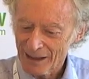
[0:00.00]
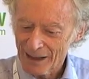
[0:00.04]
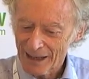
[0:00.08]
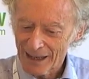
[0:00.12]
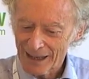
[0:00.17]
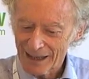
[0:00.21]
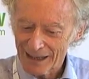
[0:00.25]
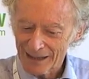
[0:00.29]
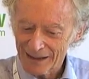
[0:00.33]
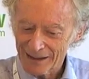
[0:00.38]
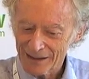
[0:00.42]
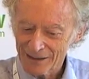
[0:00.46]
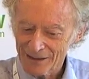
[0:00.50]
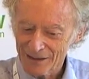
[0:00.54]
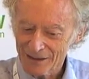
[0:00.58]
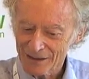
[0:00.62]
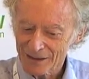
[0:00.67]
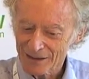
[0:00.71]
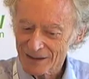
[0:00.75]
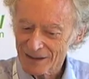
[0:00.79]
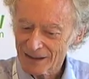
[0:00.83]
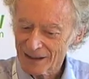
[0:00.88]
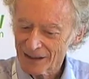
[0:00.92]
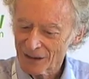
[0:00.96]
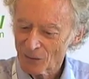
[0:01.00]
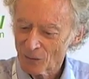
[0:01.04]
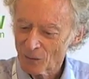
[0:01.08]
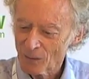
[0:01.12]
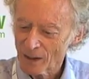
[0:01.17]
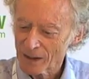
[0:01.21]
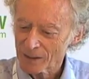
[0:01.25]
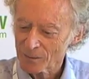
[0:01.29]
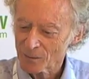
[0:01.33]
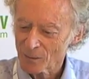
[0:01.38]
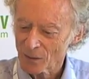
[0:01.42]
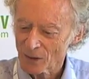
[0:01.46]
and in a
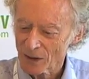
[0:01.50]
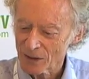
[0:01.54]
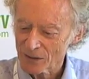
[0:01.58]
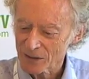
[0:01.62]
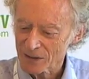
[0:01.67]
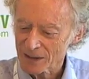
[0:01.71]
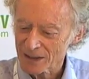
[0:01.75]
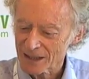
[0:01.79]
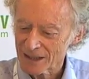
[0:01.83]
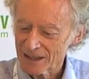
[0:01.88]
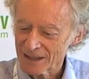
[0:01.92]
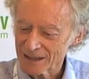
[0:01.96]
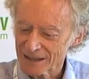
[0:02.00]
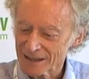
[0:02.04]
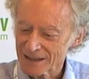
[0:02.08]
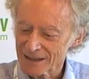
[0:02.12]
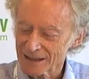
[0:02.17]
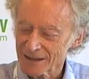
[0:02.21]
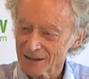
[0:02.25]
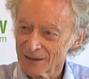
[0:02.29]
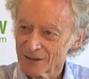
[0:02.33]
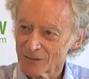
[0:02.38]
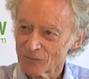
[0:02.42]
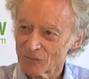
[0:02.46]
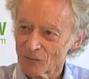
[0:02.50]
wet process,